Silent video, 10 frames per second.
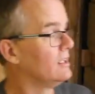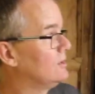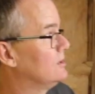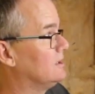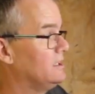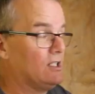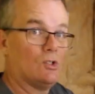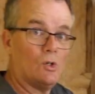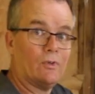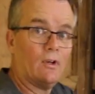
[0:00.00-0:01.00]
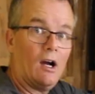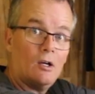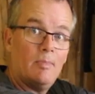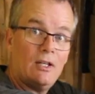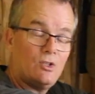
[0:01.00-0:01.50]
it could have leaked over
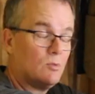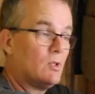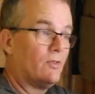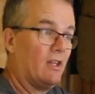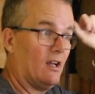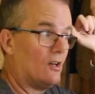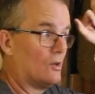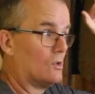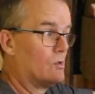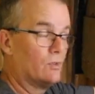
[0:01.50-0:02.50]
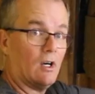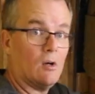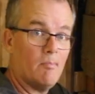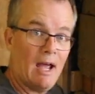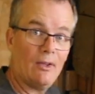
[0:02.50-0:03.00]
our bedroom over there, or over
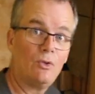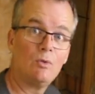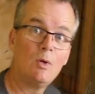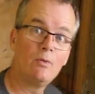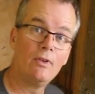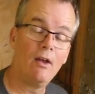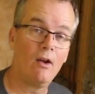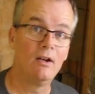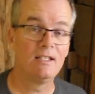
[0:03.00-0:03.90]
our bathroom over there.